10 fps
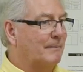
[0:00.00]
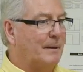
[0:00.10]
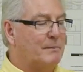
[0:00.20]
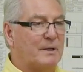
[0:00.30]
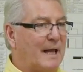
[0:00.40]

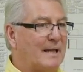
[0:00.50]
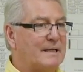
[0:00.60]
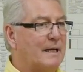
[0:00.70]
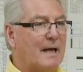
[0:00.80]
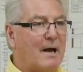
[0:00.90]
People can't
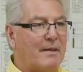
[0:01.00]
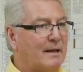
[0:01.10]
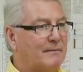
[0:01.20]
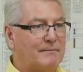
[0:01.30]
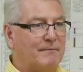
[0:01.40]
tell you how
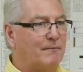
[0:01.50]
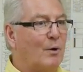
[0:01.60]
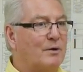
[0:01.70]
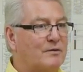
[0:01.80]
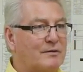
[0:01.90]
that
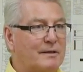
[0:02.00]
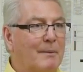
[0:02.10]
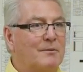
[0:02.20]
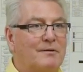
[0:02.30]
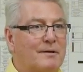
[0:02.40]
voice
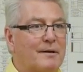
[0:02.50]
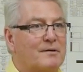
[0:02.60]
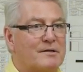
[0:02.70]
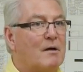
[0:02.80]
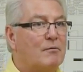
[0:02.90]
comes to
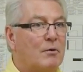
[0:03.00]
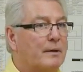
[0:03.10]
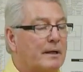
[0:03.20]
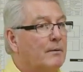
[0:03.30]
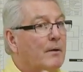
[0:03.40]
their cell
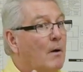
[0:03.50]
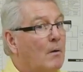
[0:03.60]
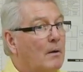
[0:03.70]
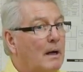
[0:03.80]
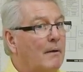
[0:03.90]
phone. They don't
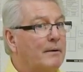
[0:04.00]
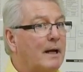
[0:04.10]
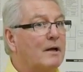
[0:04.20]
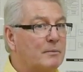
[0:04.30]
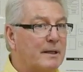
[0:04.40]
know how it
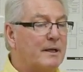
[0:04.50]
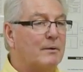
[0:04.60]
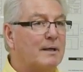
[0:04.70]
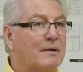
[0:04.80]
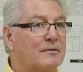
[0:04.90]
does, but they
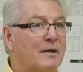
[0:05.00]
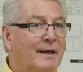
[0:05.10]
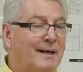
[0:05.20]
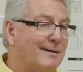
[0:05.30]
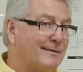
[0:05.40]
know it does.
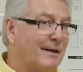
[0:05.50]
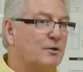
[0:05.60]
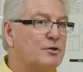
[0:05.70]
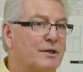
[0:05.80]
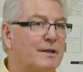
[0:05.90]
It's
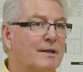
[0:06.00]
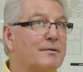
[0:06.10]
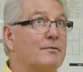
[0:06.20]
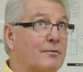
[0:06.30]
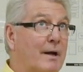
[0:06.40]
energy that
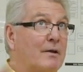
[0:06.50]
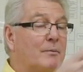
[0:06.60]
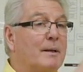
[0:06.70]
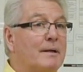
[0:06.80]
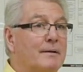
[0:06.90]
is
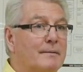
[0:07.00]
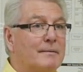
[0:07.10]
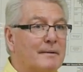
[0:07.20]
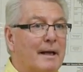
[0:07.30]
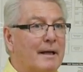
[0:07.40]
transmitted
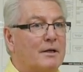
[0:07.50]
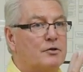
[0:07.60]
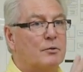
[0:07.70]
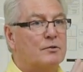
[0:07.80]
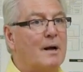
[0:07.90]
and it
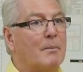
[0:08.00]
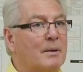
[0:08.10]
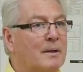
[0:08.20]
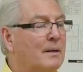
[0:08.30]
shows up.